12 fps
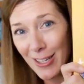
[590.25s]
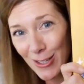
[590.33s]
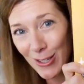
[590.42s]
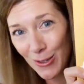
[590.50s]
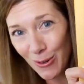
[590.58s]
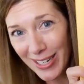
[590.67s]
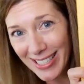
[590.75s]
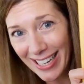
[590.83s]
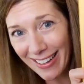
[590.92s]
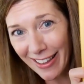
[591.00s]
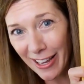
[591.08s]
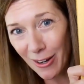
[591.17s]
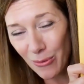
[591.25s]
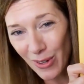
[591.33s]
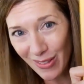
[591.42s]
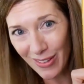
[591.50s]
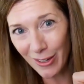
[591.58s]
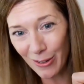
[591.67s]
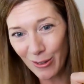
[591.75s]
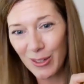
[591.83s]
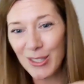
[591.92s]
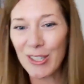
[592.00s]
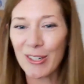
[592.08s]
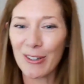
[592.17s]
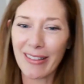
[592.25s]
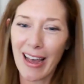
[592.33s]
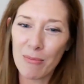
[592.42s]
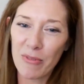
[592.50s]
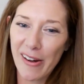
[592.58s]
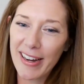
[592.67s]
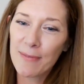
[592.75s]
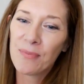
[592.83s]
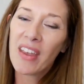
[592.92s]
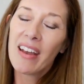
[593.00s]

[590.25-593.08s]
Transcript: storytelling with you to your library.